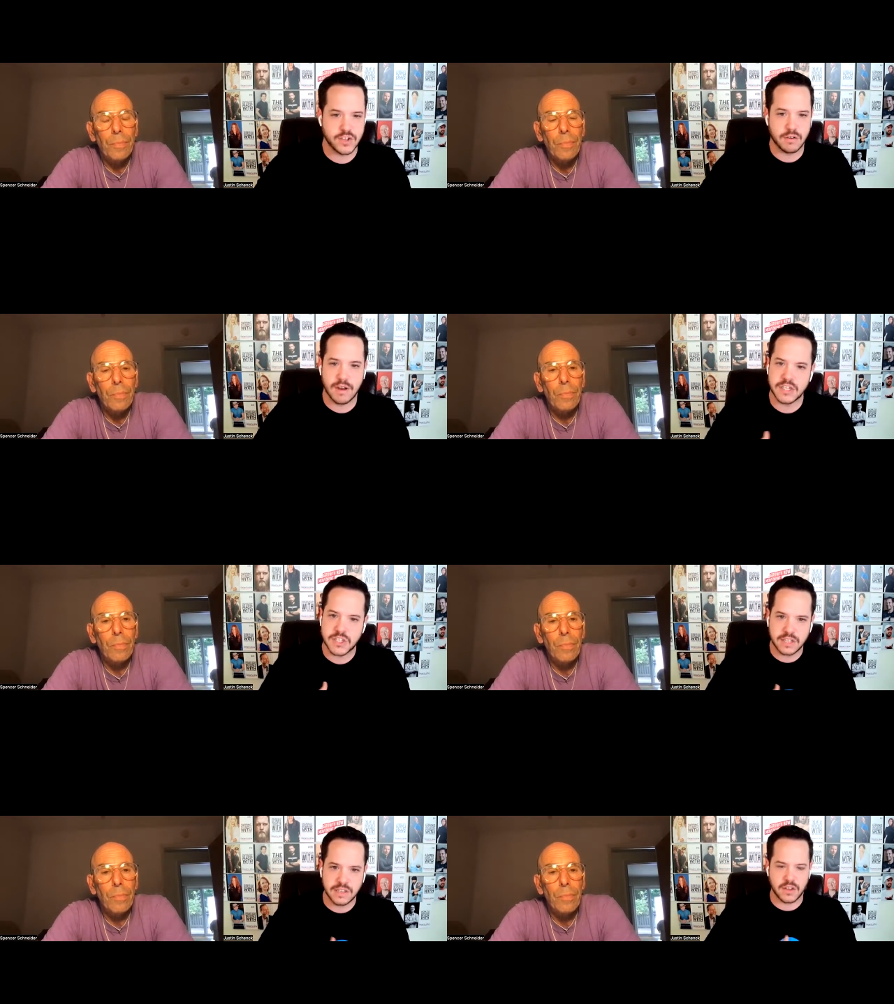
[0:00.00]

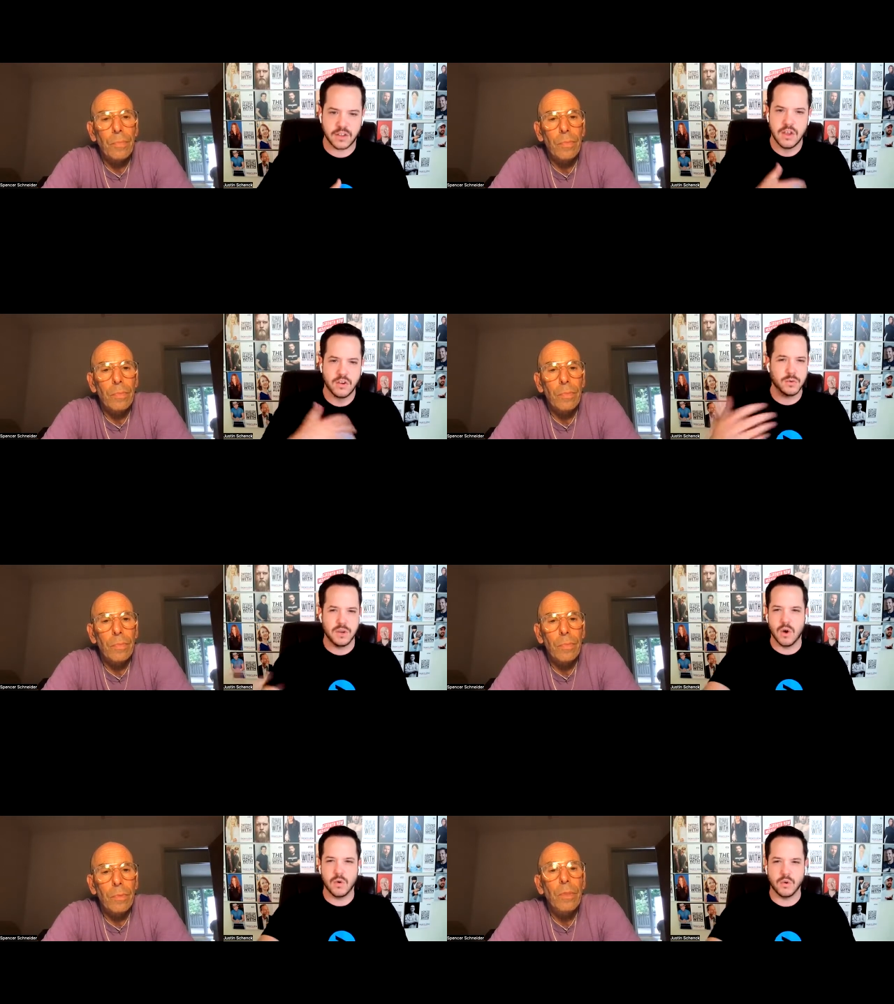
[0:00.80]
Speaker 1: generation? Like do we
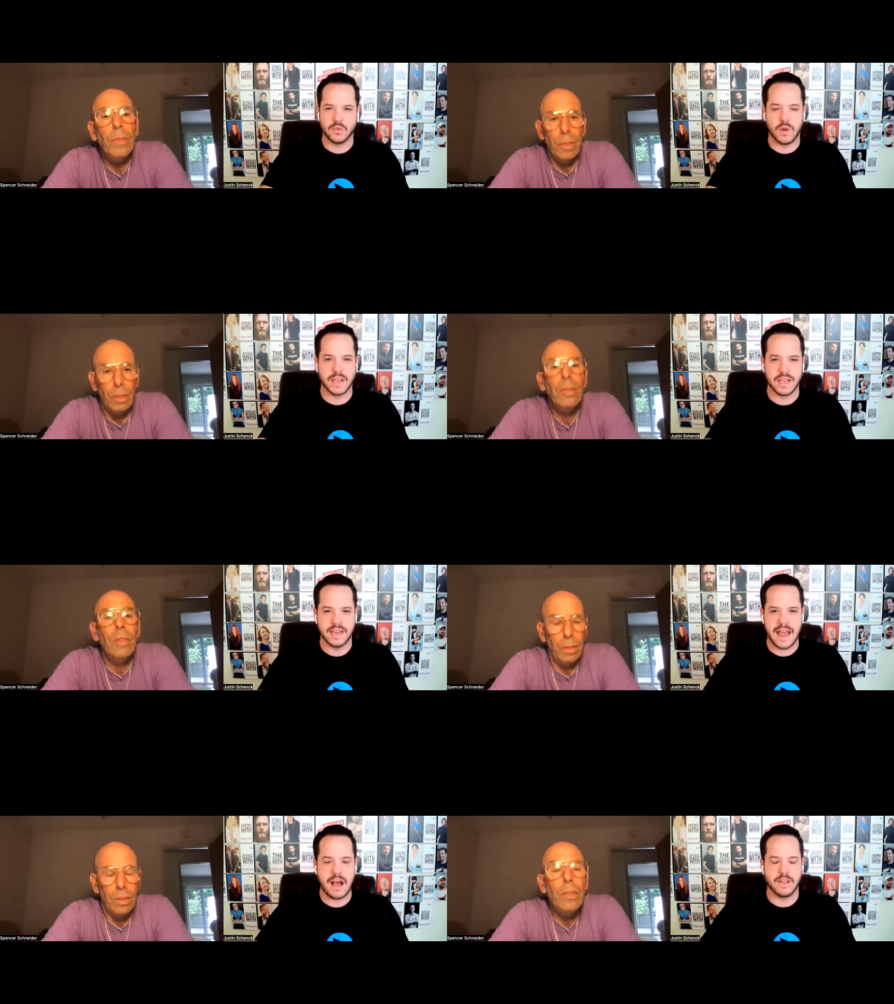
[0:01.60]
know who's running
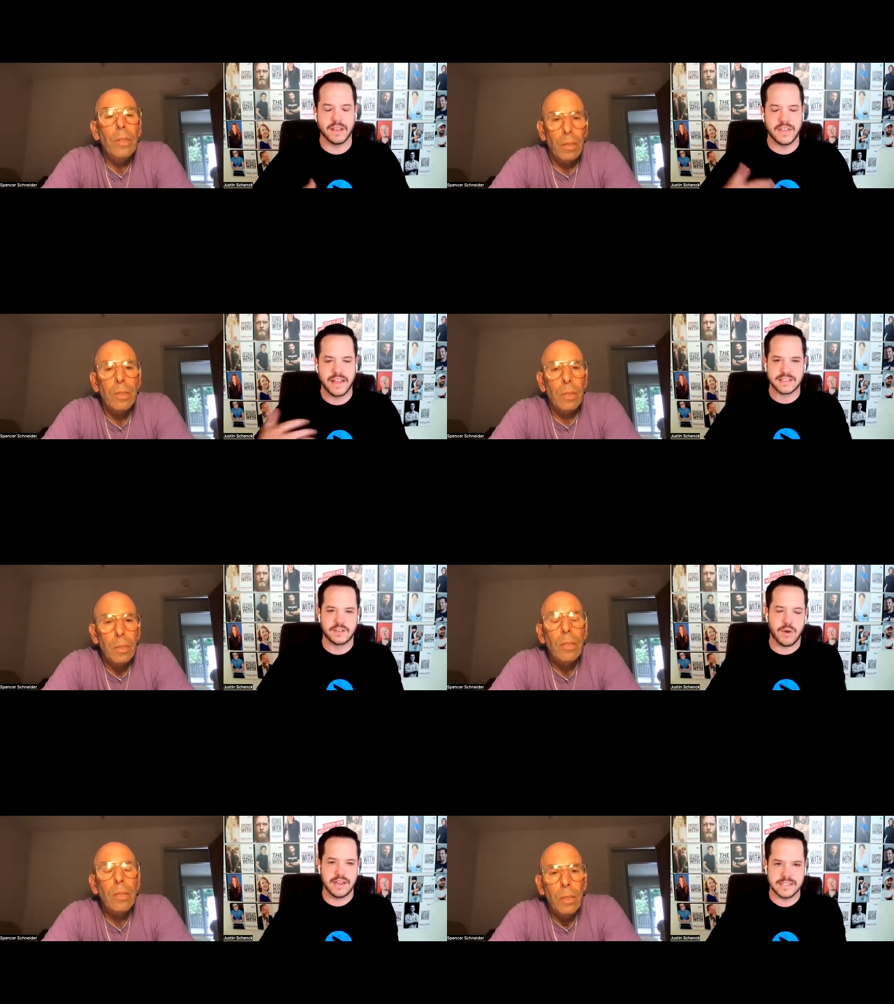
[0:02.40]
it now? Like that's
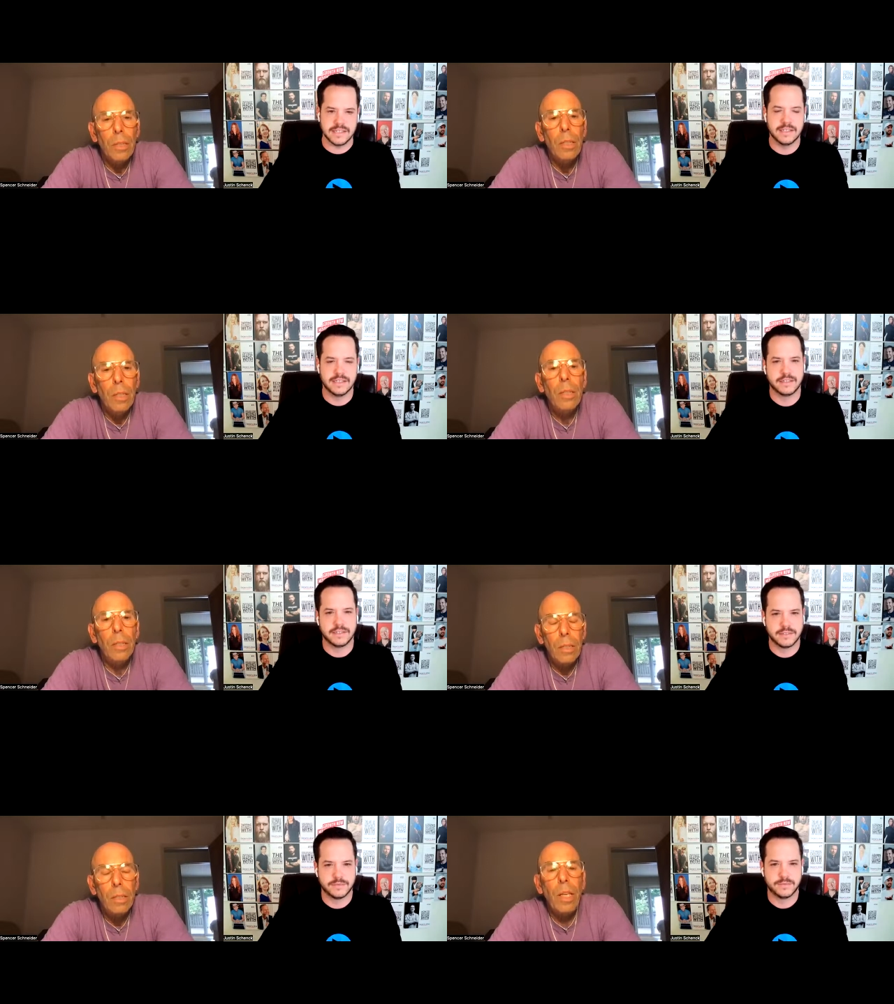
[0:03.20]
crazy.
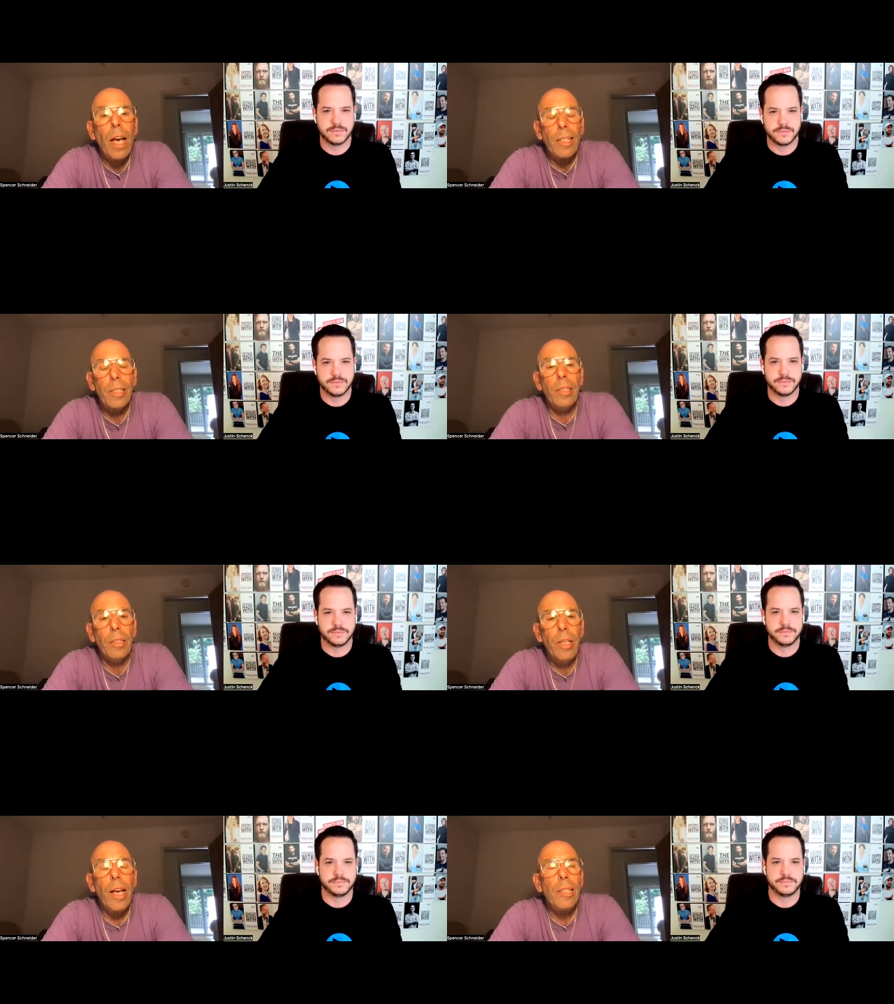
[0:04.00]
Speaker 2: Yes.
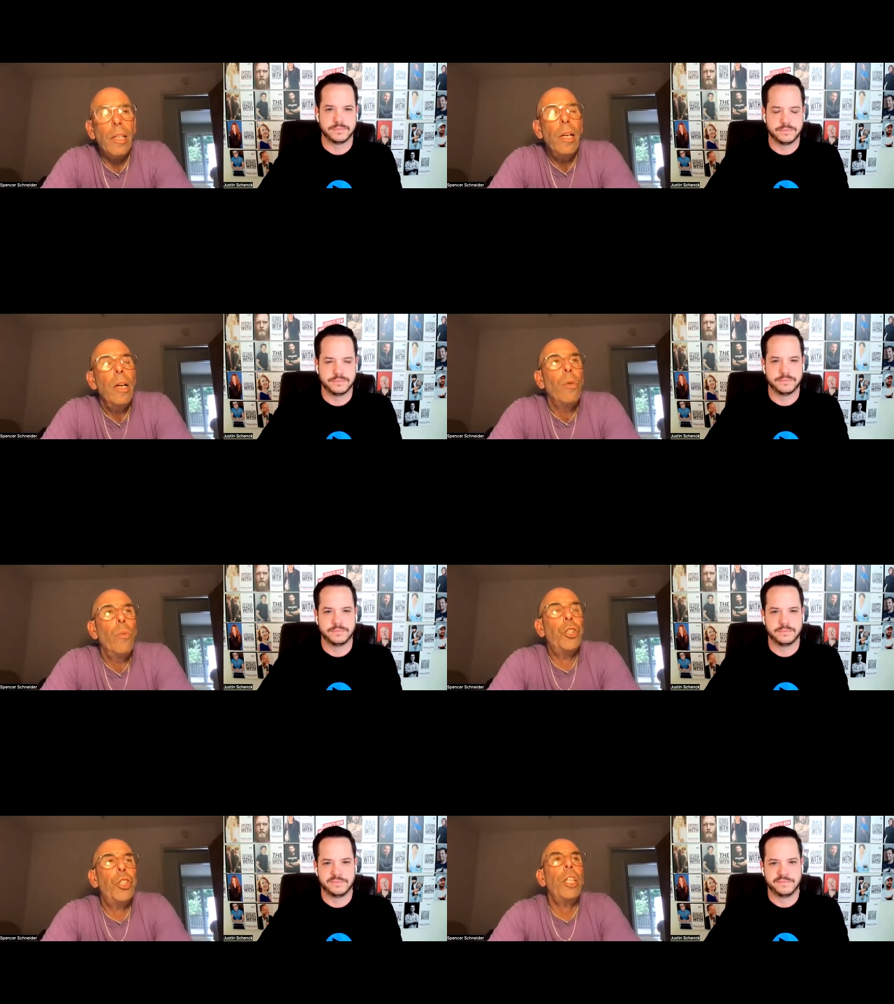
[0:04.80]
Yes.
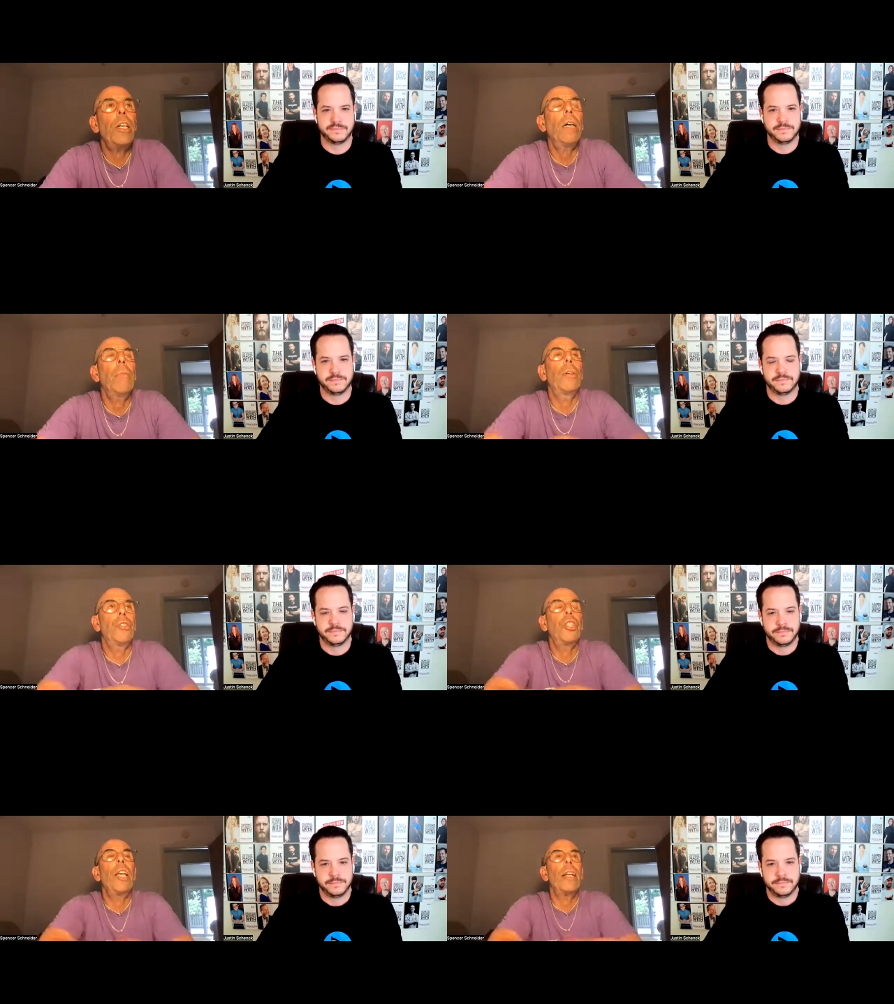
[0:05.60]
She uh, uh
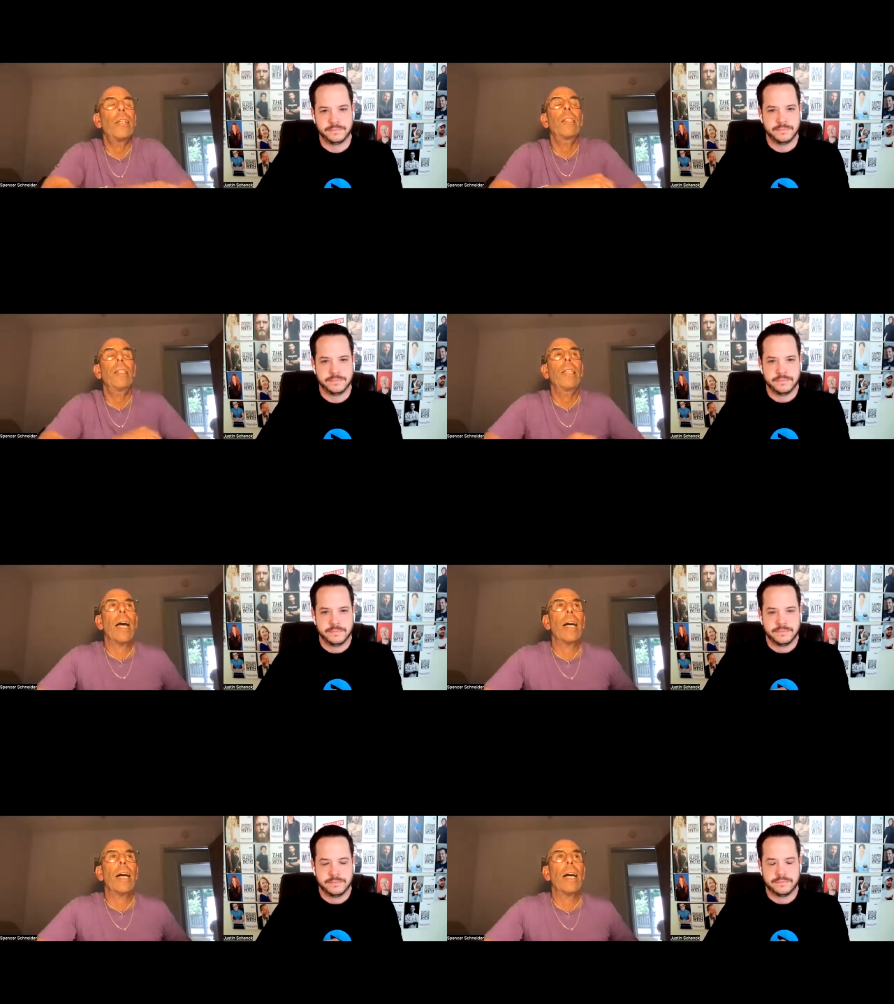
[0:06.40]
she had these
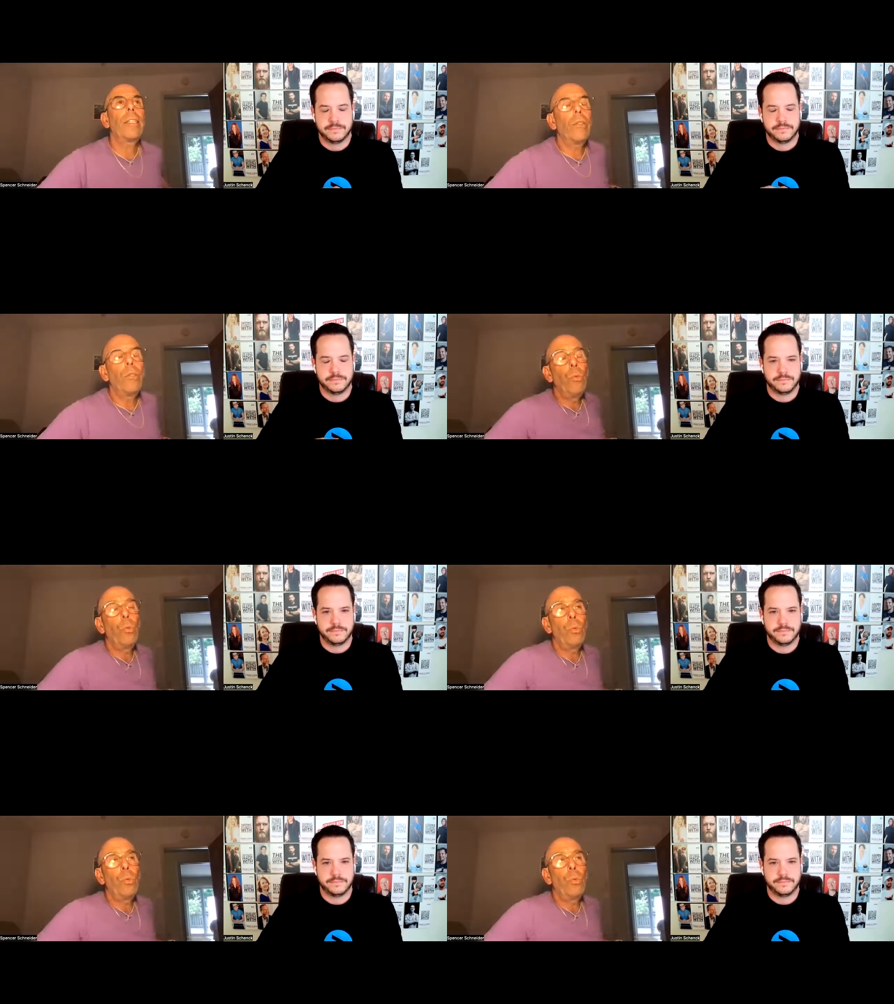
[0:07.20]
acolytes who